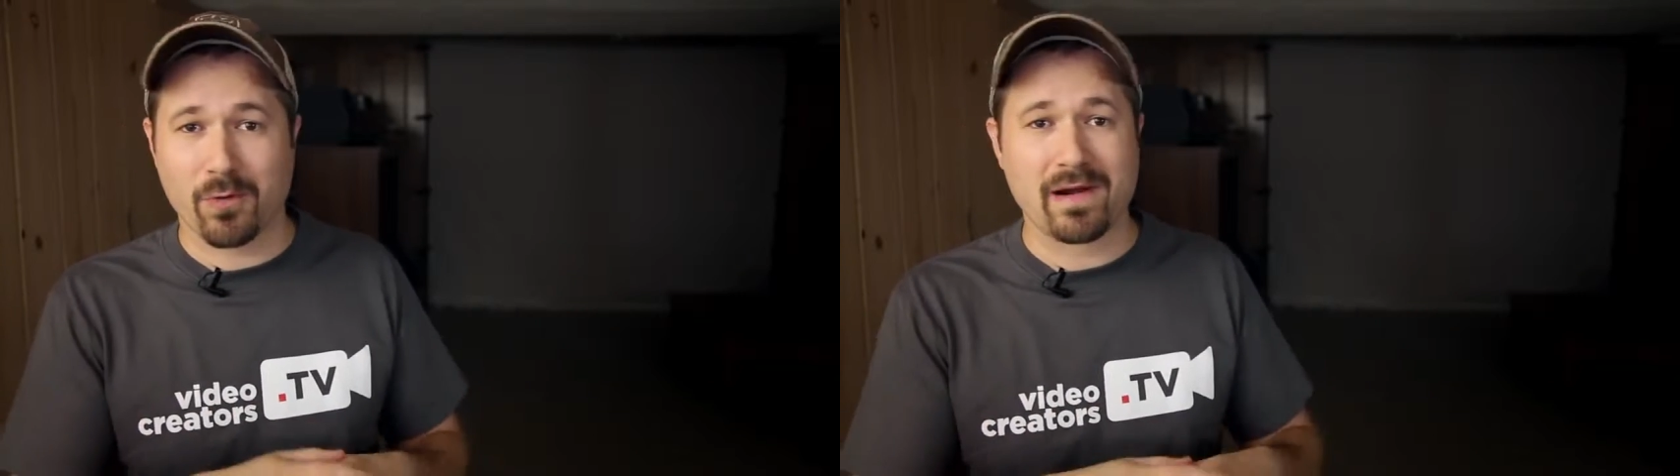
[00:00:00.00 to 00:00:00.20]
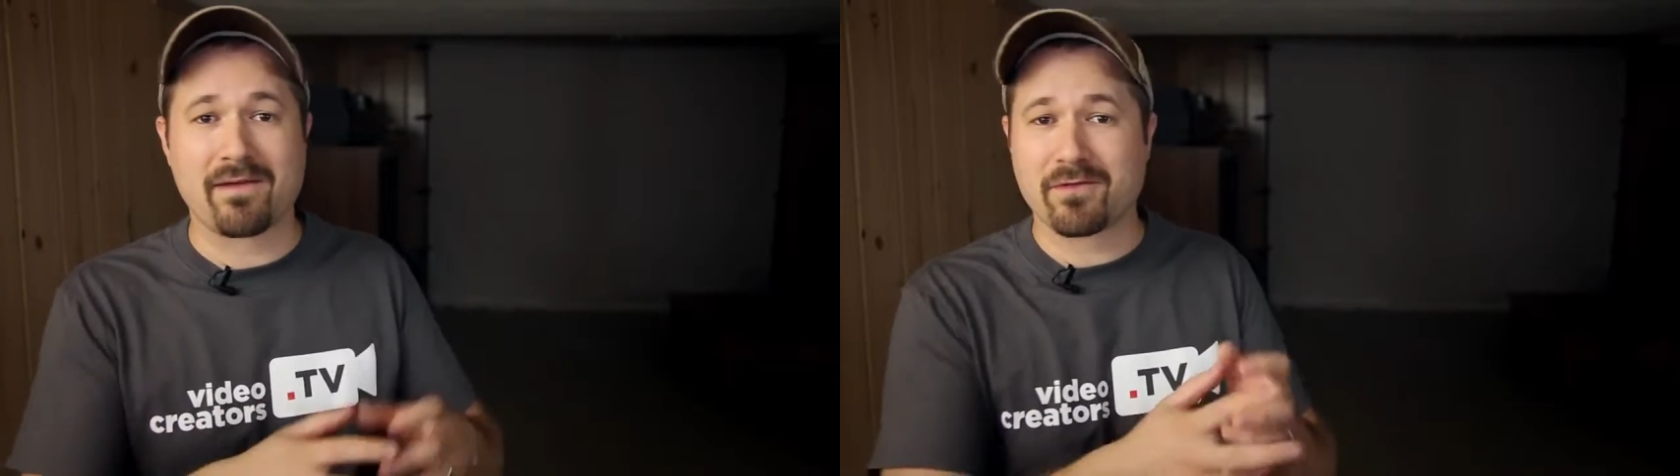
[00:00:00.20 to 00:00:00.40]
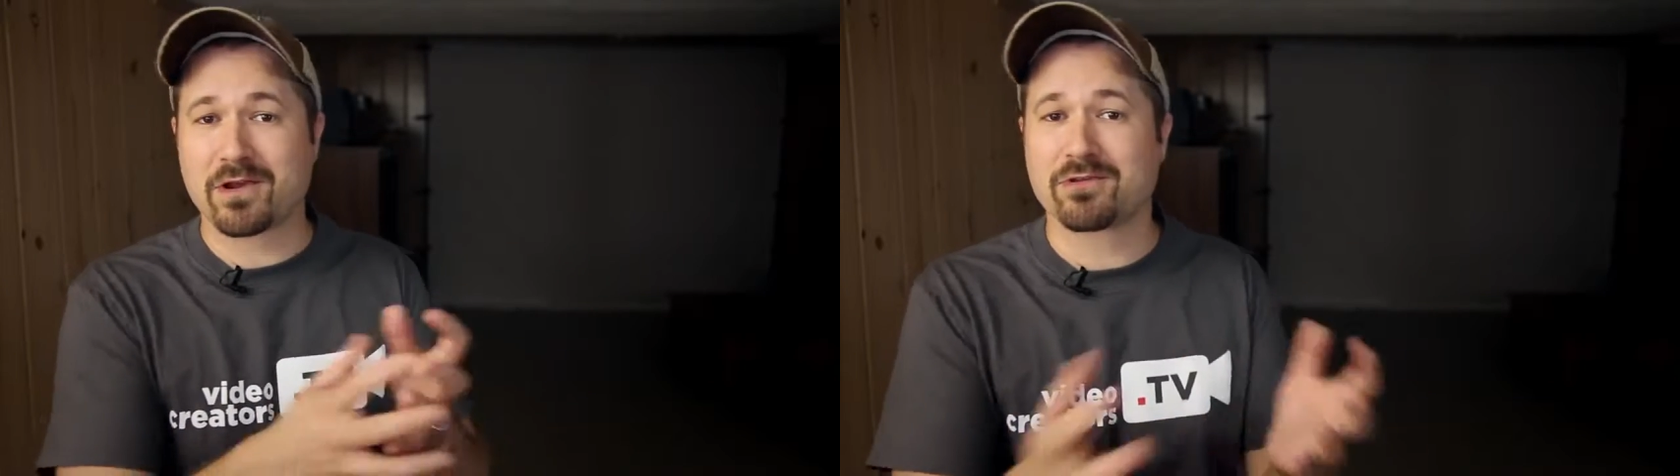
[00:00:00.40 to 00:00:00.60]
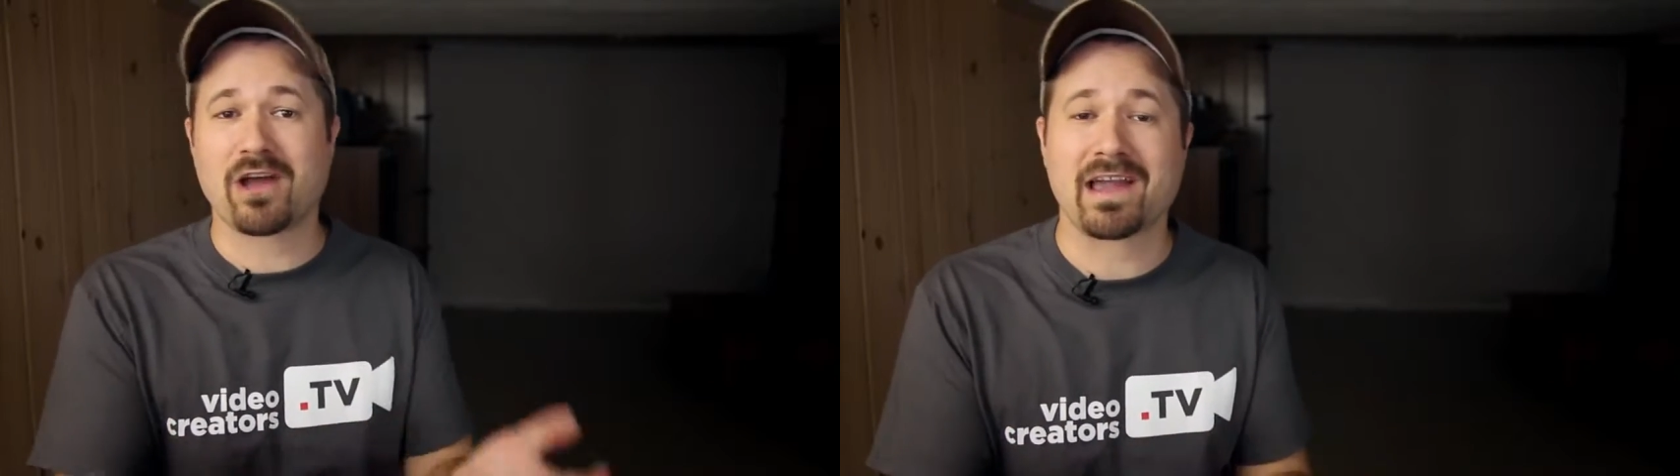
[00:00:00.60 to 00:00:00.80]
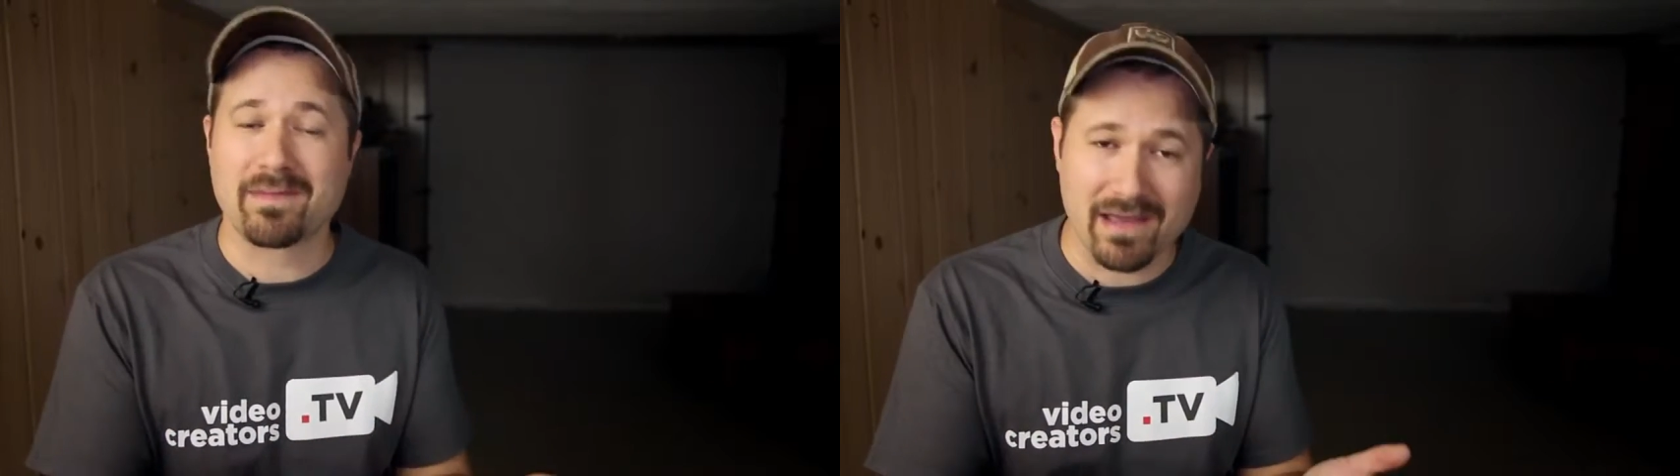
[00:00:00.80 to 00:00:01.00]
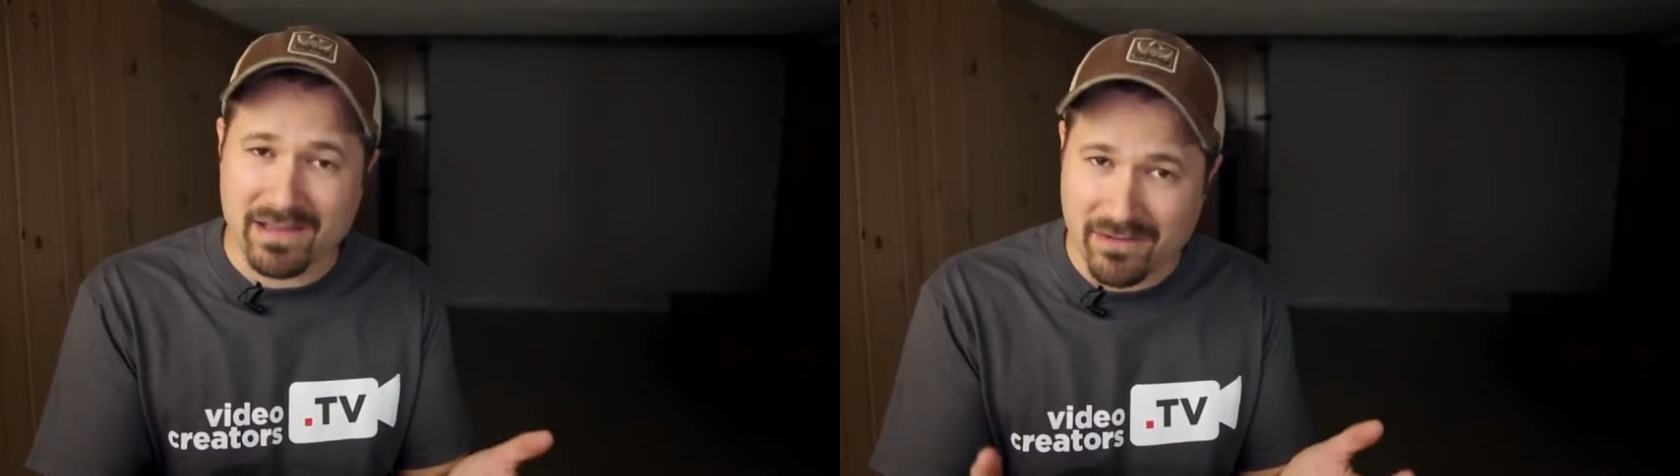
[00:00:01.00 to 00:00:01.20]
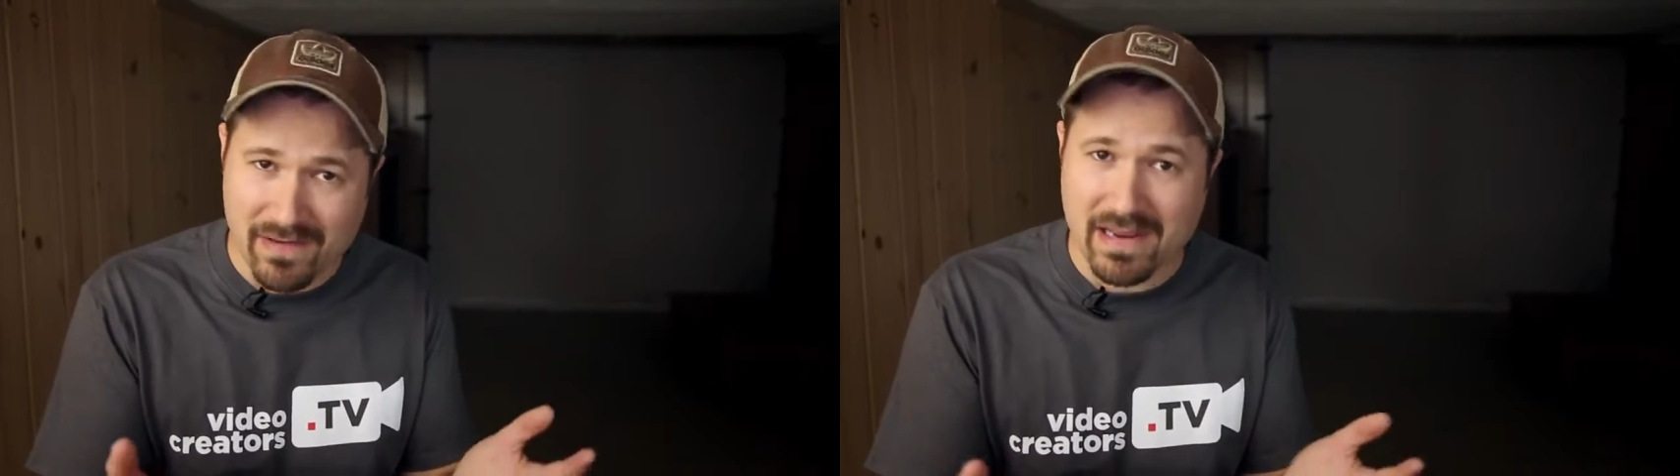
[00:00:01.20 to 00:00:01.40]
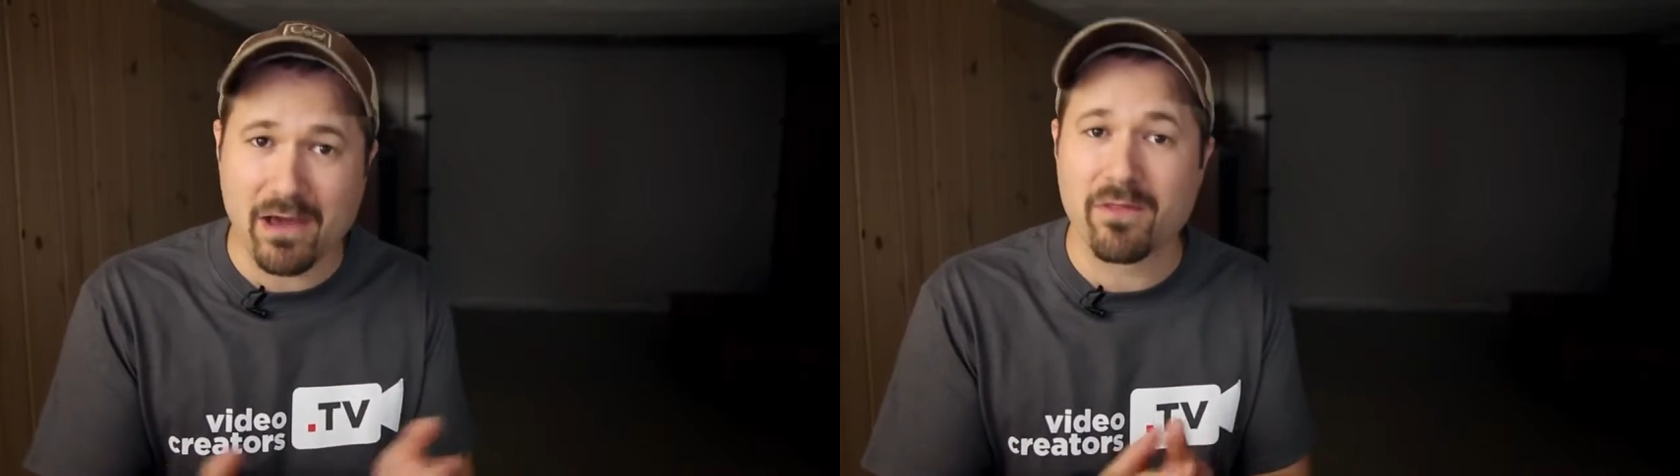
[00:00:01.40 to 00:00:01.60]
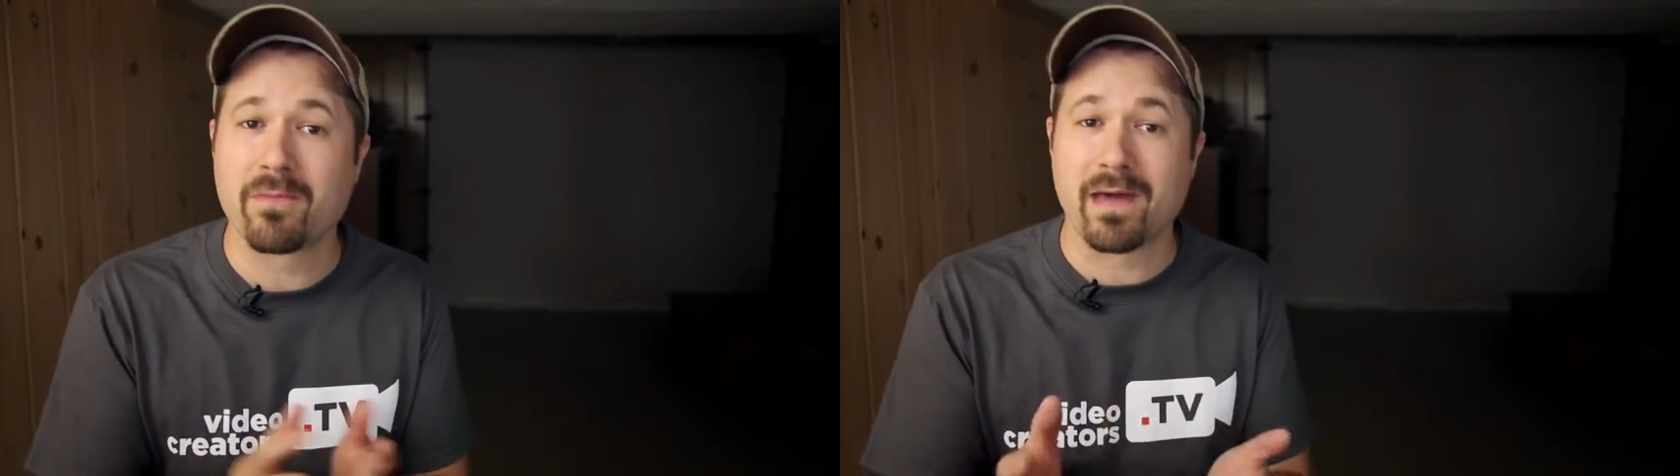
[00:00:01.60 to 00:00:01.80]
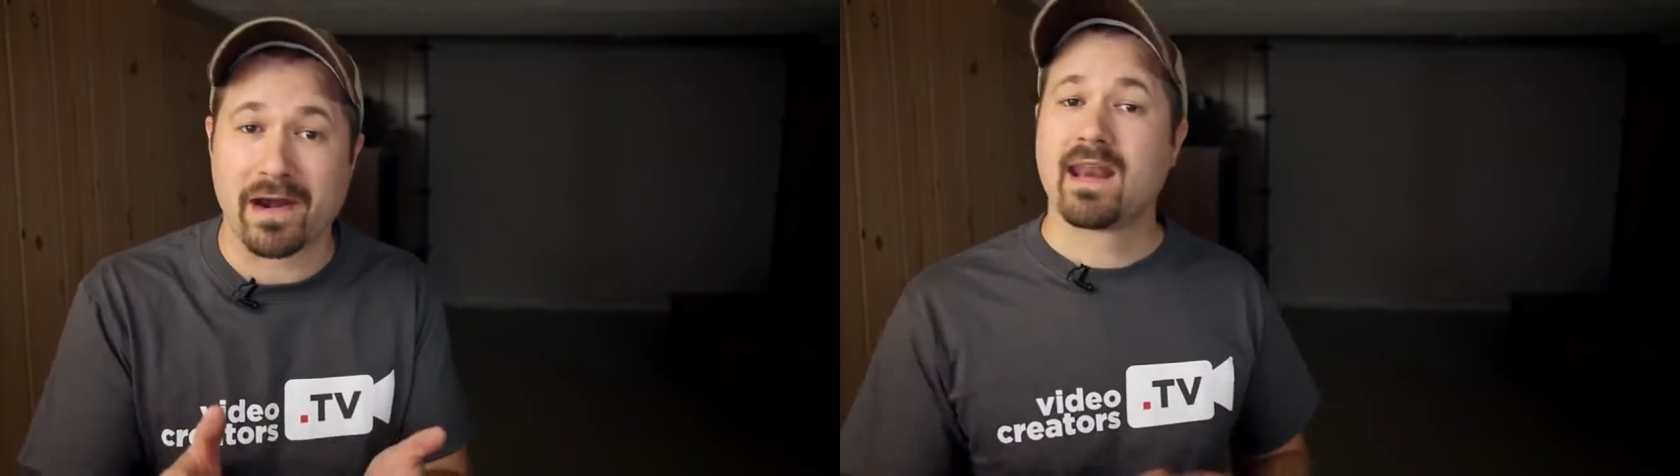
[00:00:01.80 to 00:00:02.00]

whatever you're talking about in your video, the better.